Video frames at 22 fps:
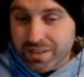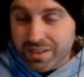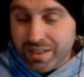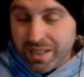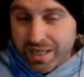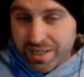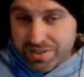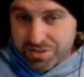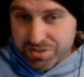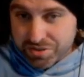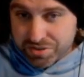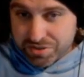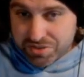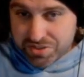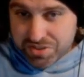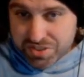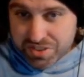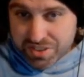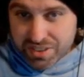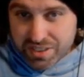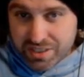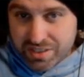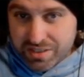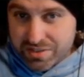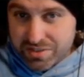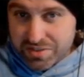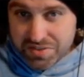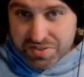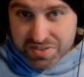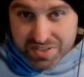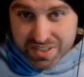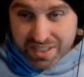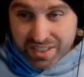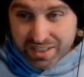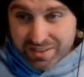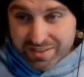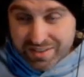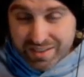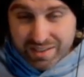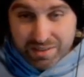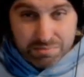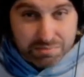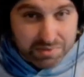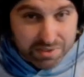as you can see, it does take
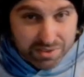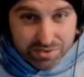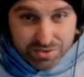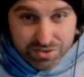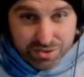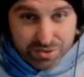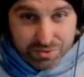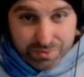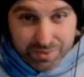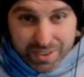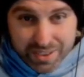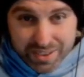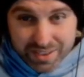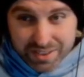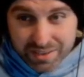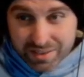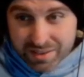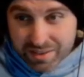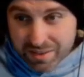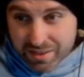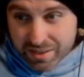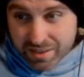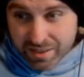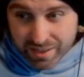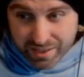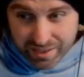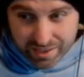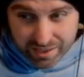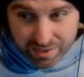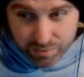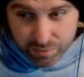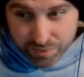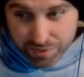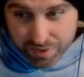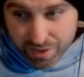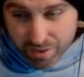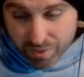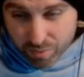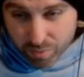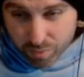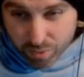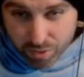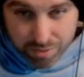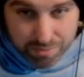10 minutes already, and without War